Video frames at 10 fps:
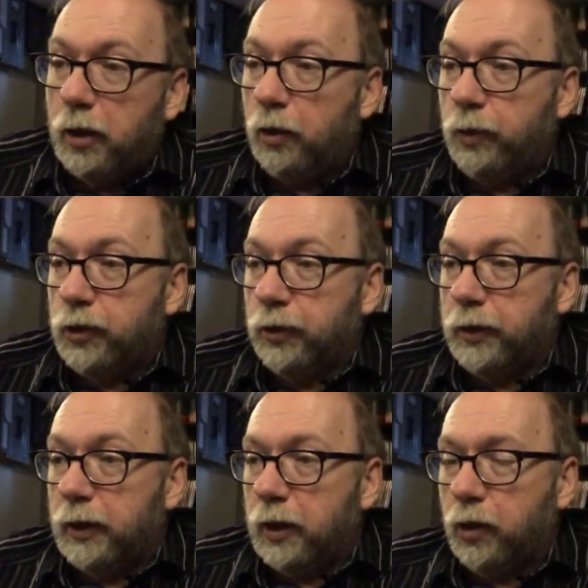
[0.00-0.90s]
which was
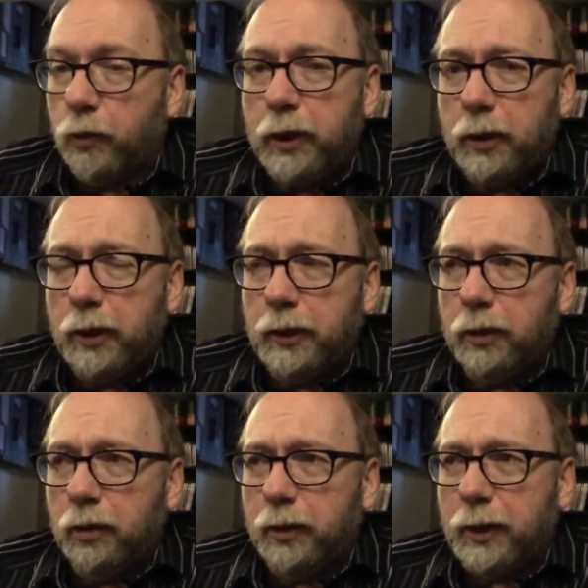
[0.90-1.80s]
a, a great like
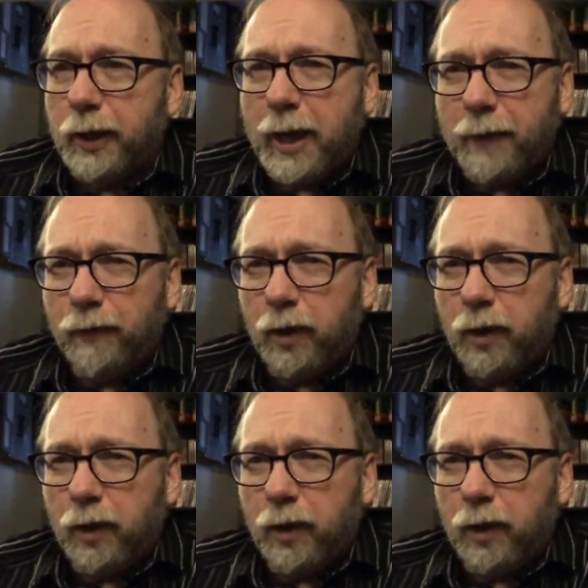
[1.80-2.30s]
little kind of half